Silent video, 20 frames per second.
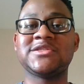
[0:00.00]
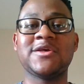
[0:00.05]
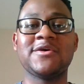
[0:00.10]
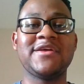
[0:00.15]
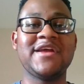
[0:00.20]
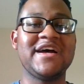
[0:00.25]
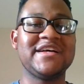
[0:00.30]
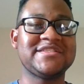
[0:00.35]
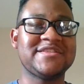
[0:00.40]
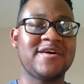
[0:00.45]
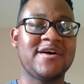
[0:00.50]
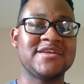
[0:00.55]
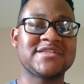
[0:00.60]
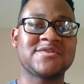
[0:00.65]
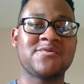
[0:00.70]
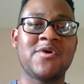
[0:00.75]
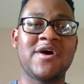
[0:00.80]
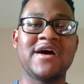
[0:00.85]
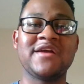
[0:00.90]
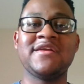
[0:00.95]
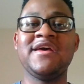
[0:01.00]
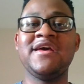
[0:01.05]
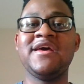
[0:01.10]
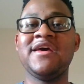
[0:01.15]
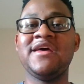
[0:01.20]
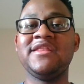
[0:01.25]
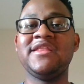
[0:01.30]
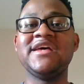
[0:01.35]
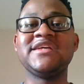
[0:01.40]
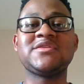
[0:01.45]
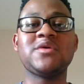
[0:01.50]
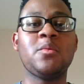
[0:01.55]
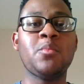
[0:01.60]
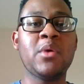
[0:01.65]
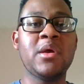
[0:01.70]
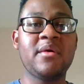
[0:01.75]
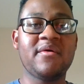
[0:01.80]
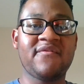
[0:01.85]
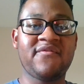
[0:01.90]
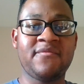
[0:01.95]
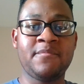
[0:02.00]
So, yes, HawkSquad, this is going to be